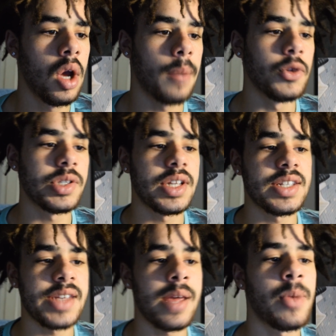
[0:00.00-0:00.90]
I'm using
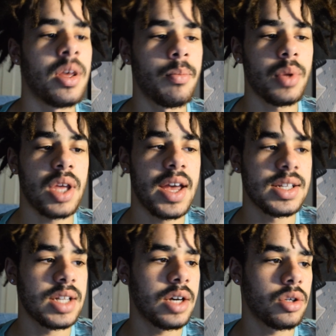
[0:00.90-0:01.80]
that same hemp
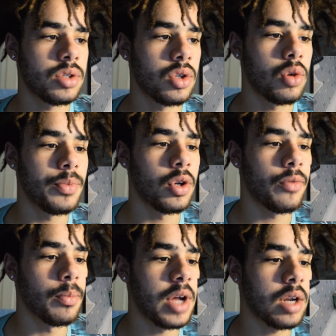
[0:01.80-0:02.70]
cast out soap,
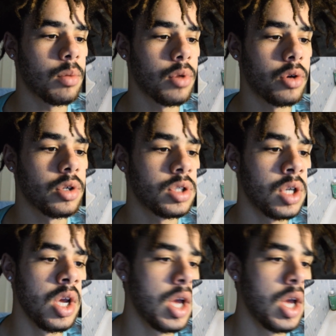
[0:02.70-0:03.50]
from Dr. Bronner's.